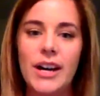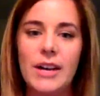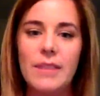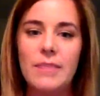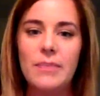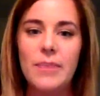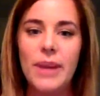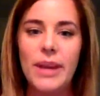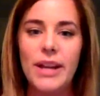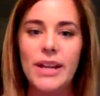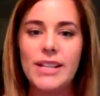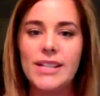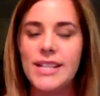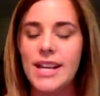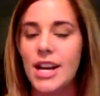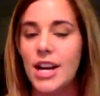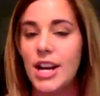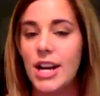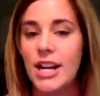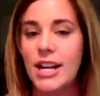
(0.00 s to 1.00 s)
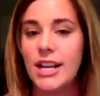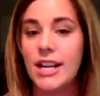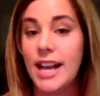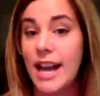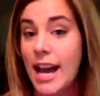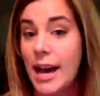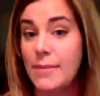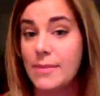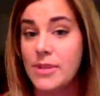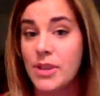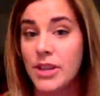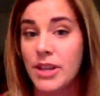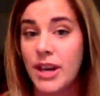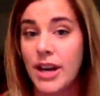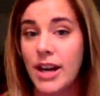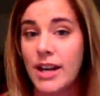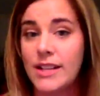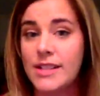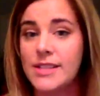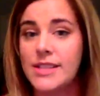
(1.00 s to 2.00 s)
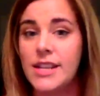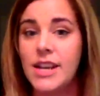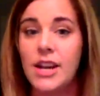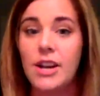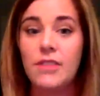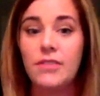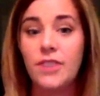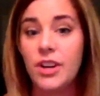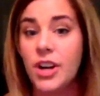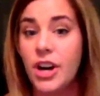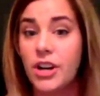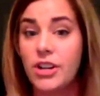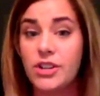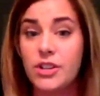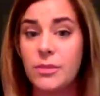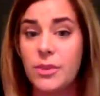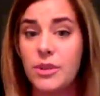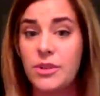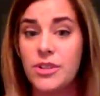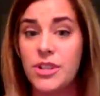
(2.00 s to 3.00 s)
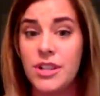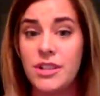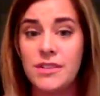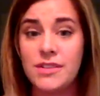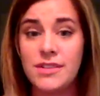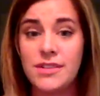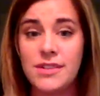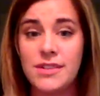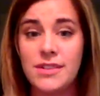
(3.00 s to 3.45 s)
But is there any caps on the ICO for contributions?